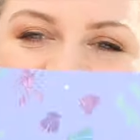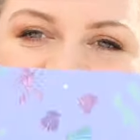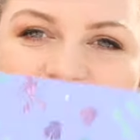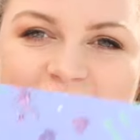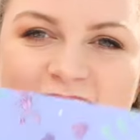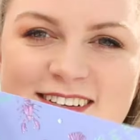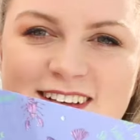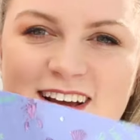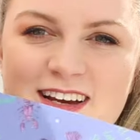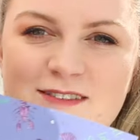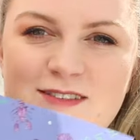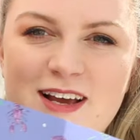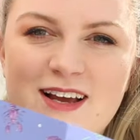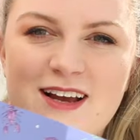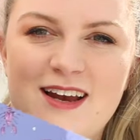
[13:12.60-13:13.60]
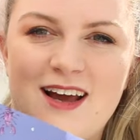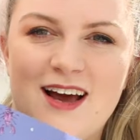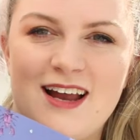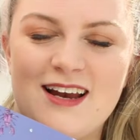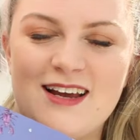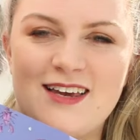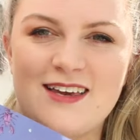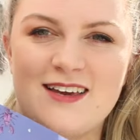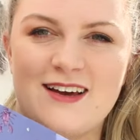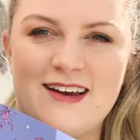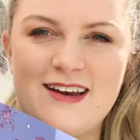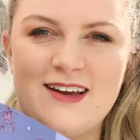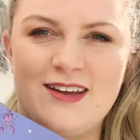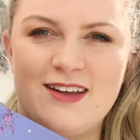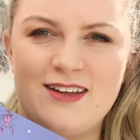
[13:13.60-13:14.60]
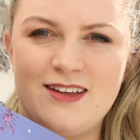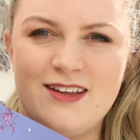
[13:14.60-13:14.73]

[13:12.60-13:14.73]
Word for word: there and it's kind of like a lilac-y colour